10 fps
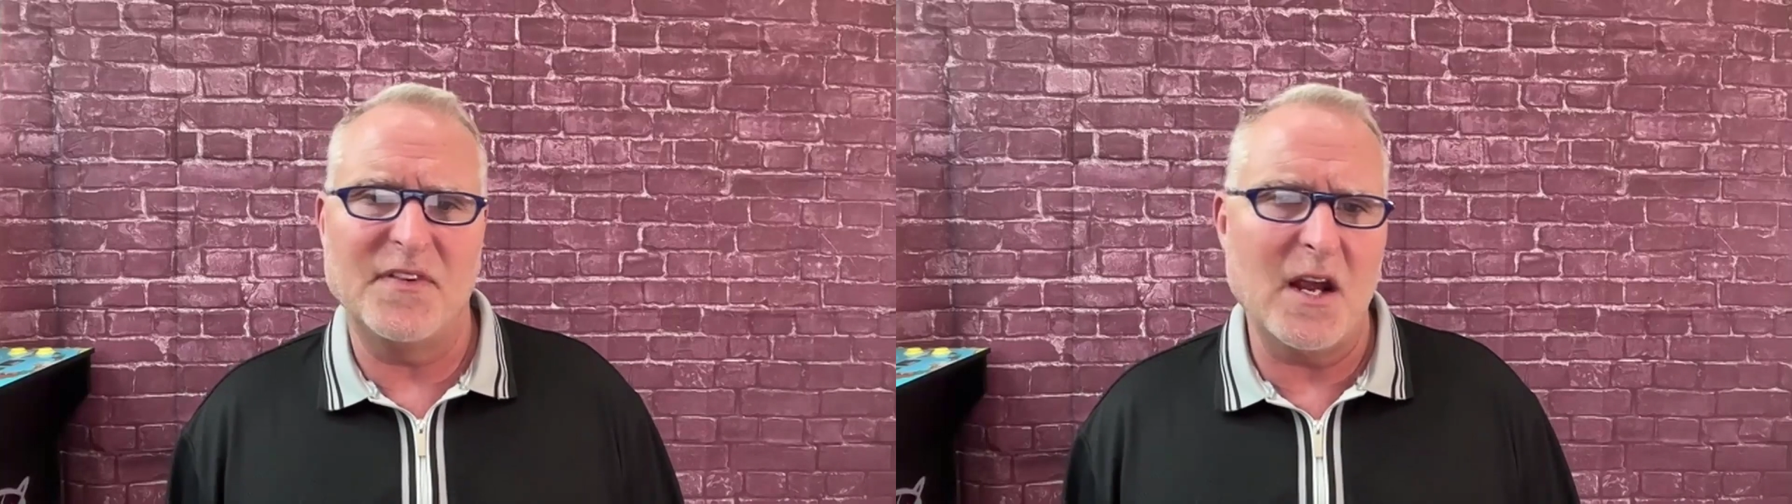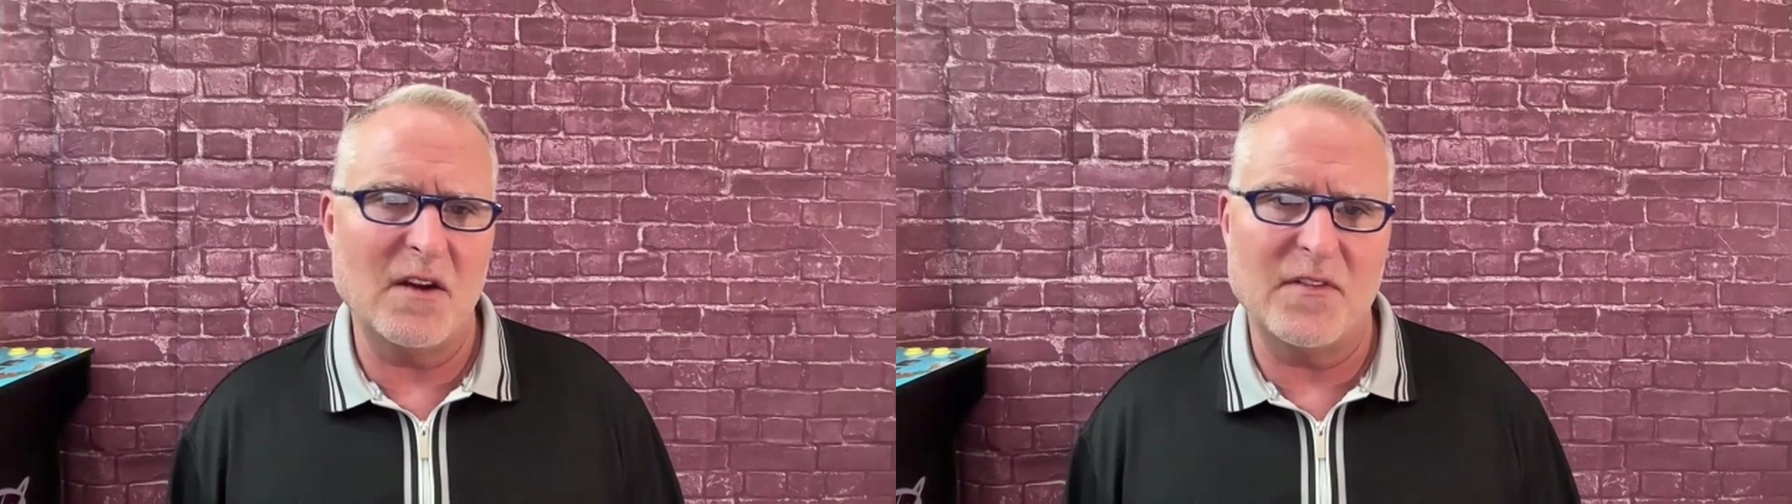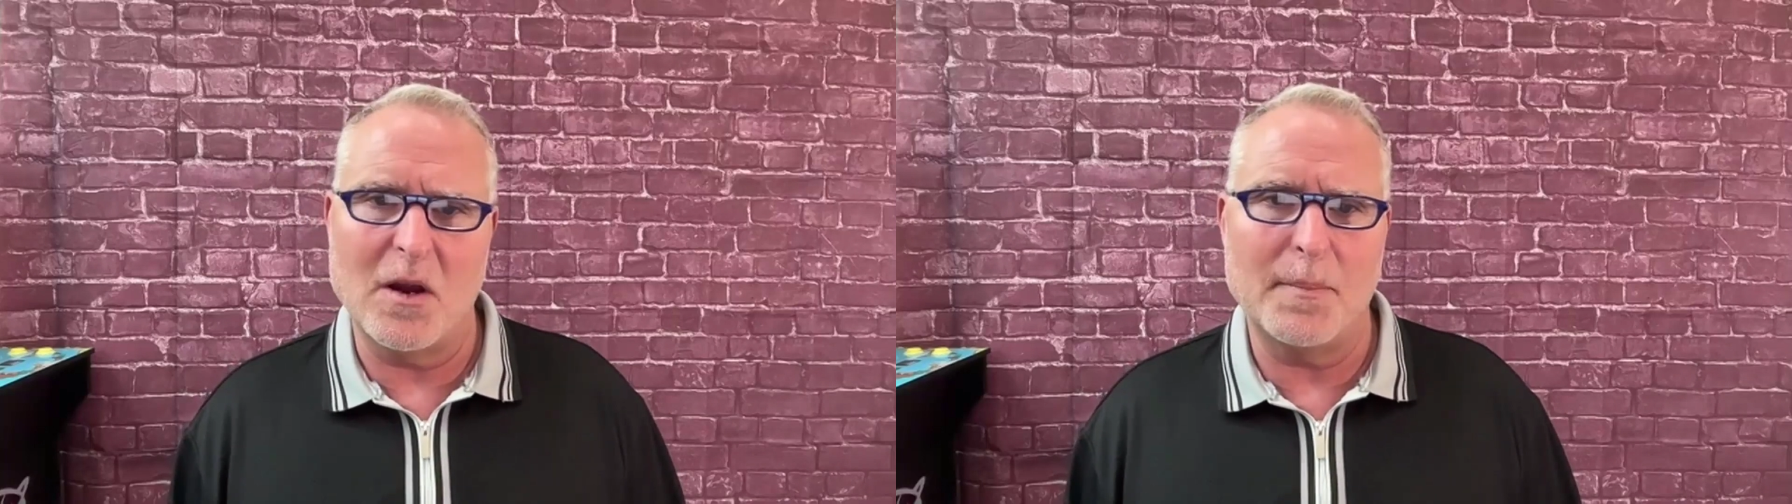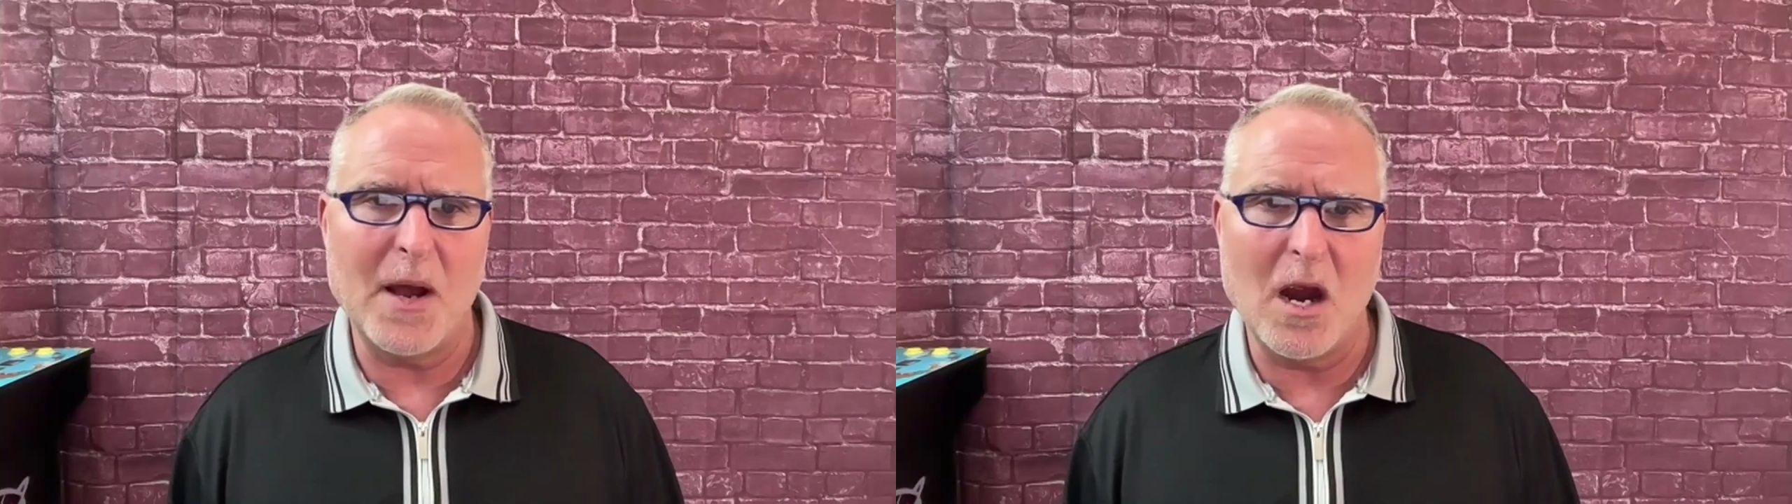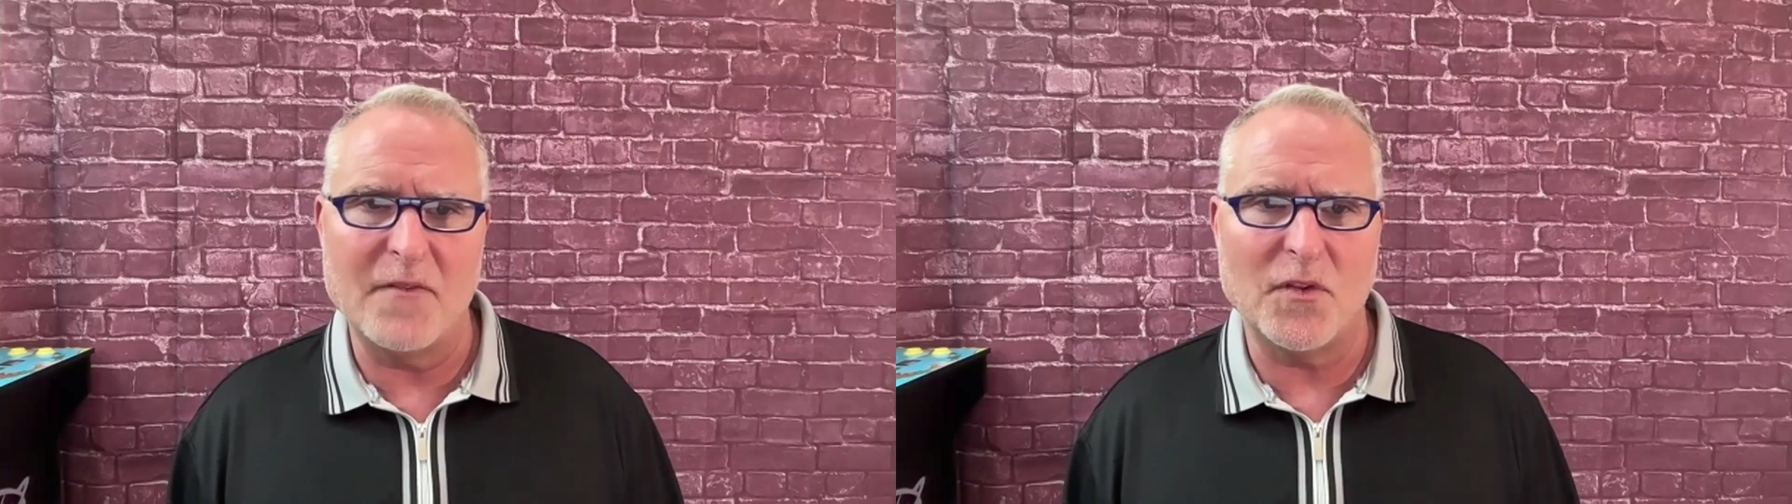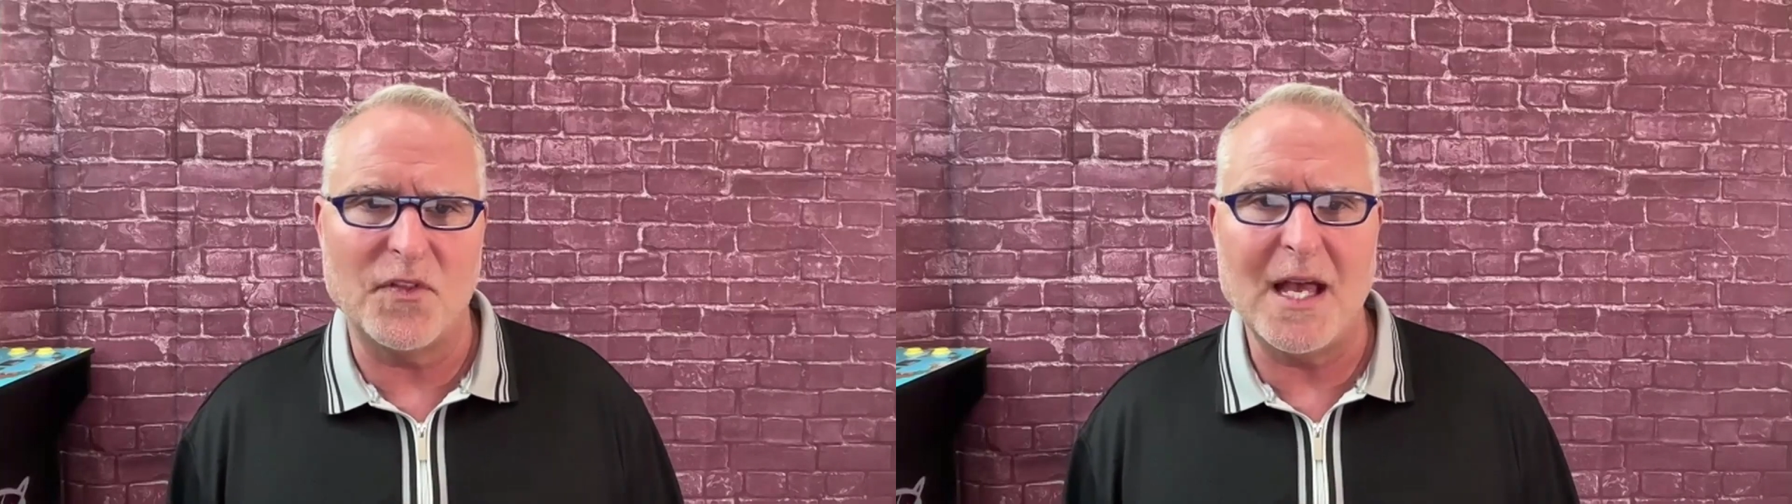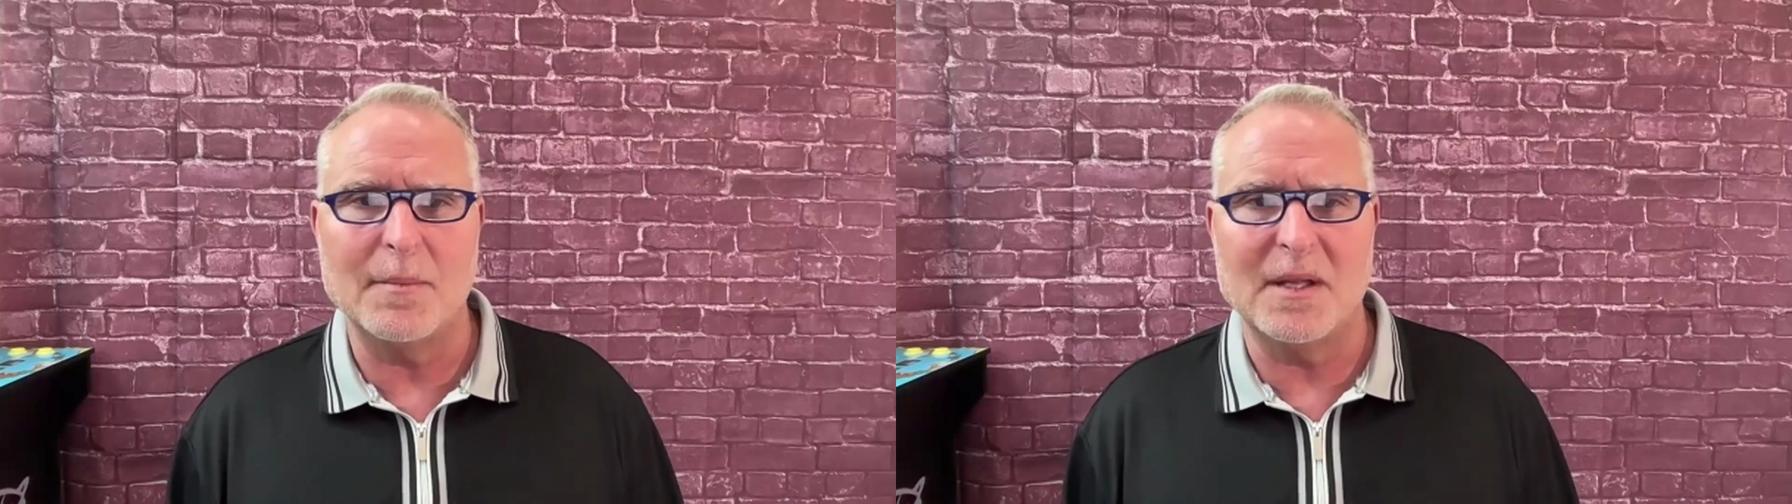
very powerful thing,